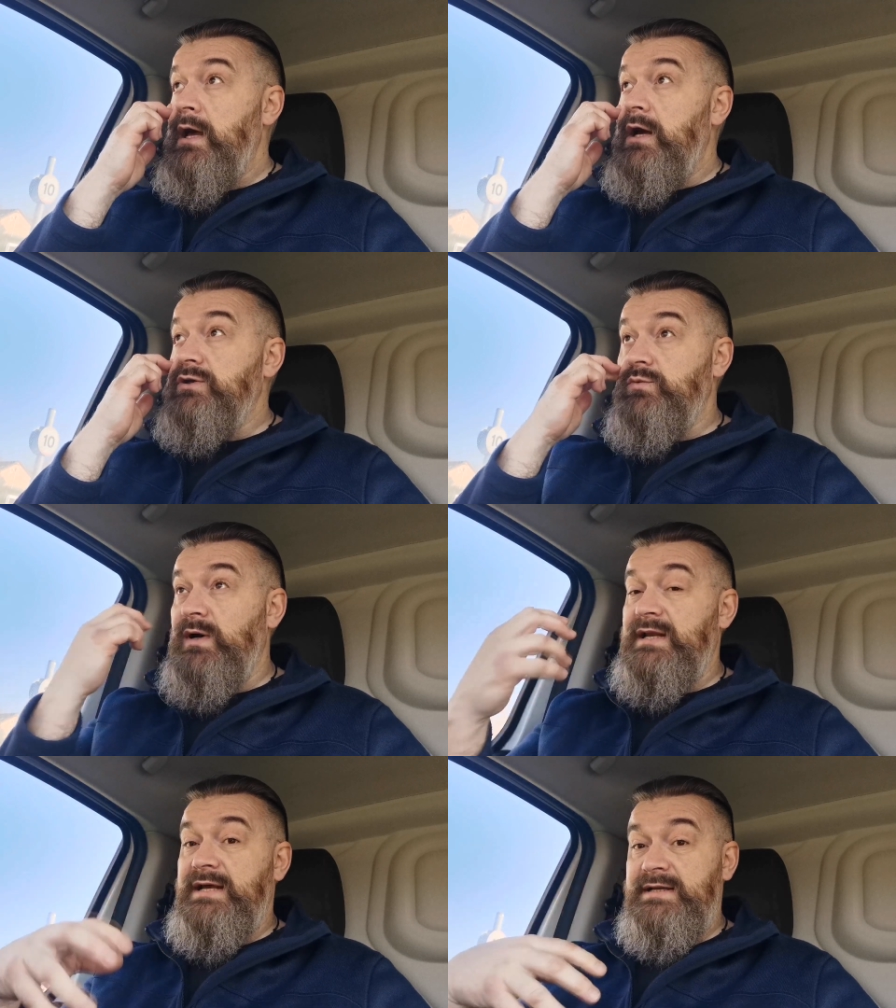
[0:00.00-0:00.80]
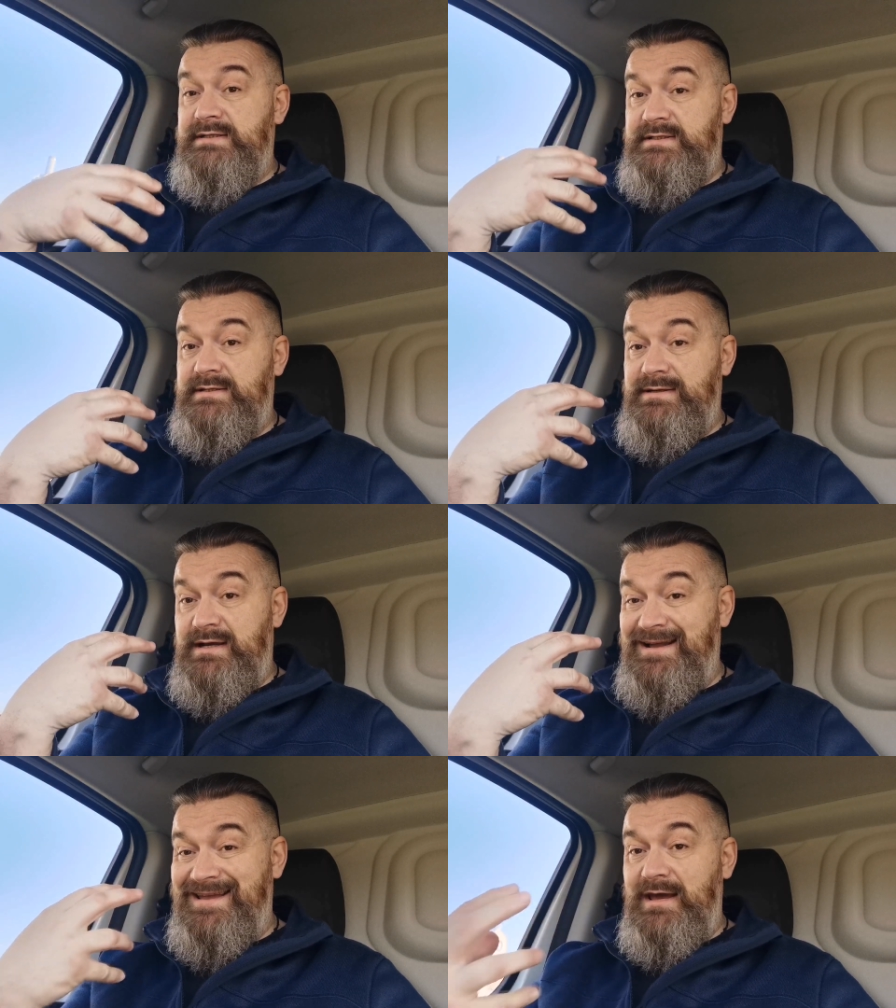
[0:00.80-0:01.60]
as well as
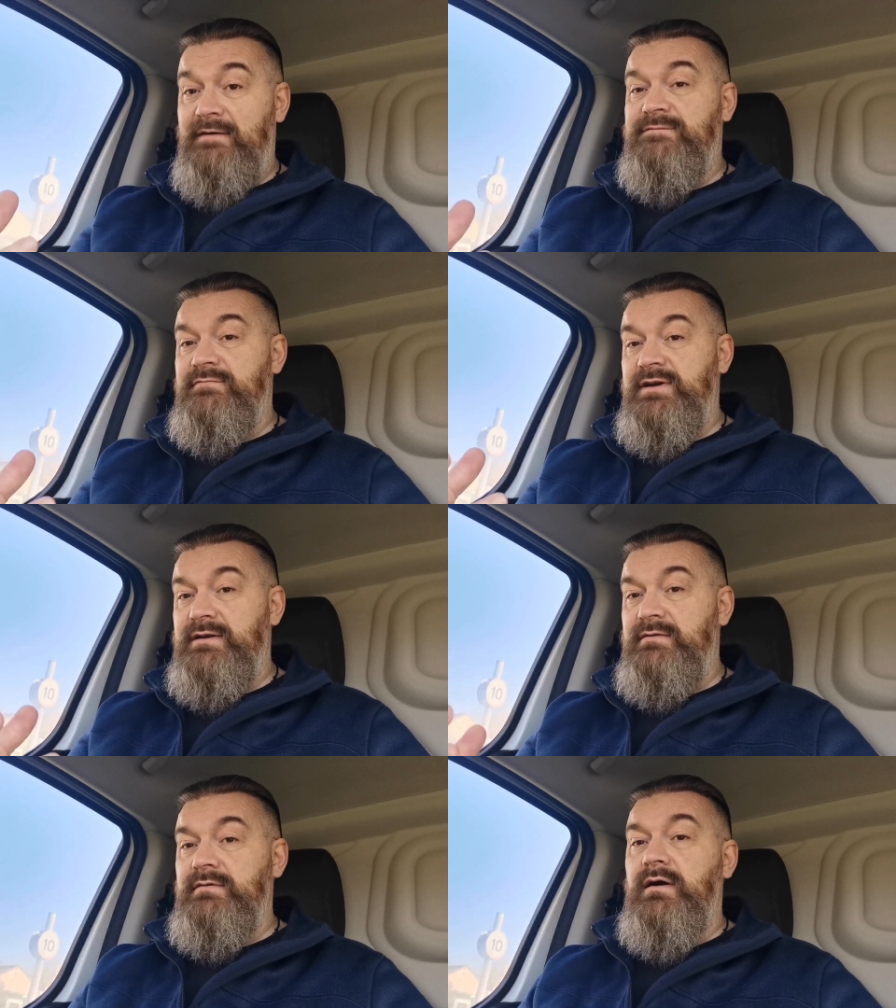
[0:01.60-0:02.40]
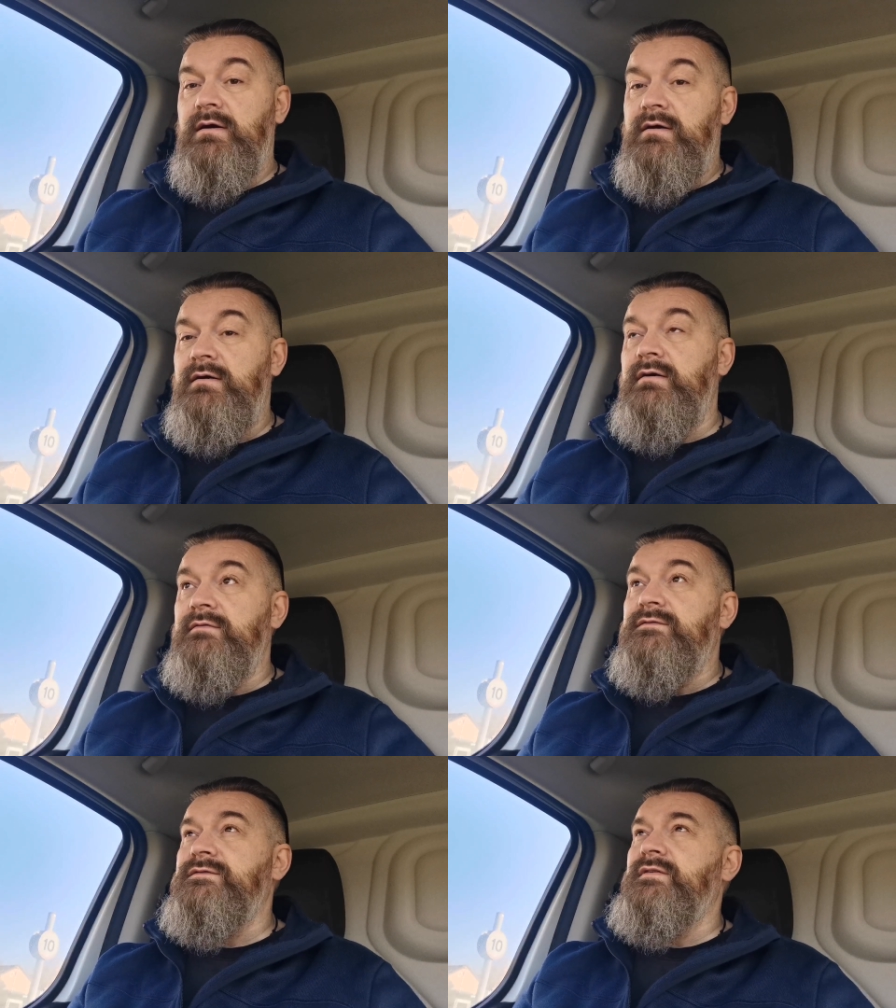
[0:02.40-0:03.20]
a gathering
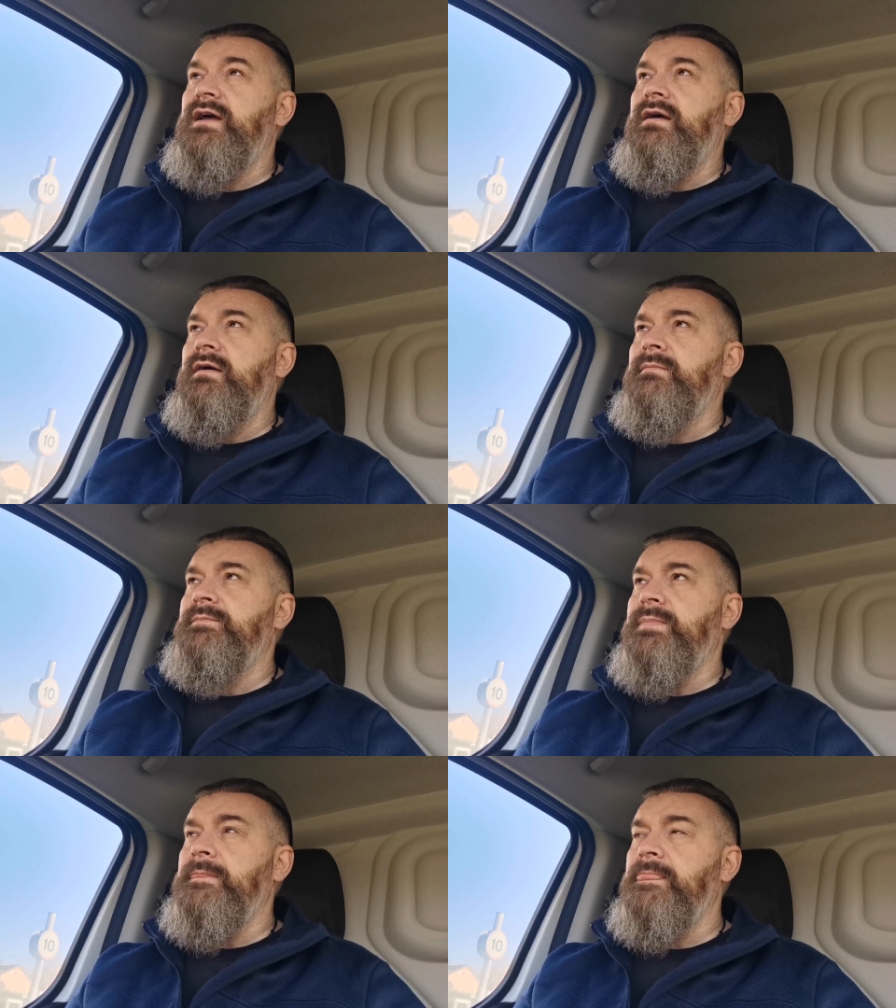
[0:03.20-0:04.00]
of um,